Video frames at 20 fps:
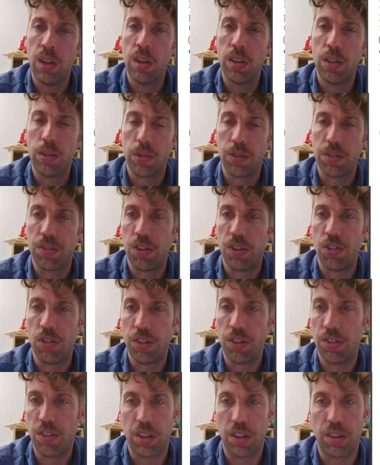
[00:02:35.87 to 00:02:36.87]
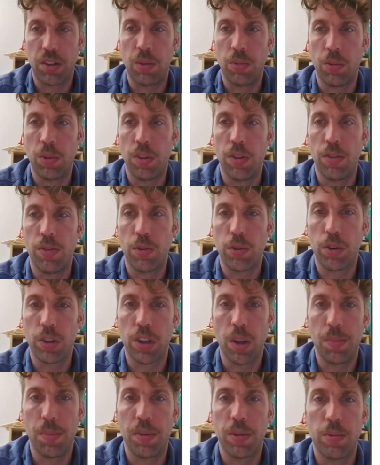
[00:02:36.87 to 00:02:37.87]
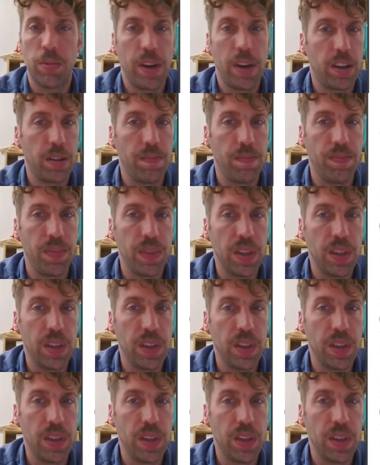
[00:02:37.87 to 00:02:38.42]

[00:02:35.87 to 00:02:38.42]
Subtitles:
So we're essentially selecting one of the 4 cups at random.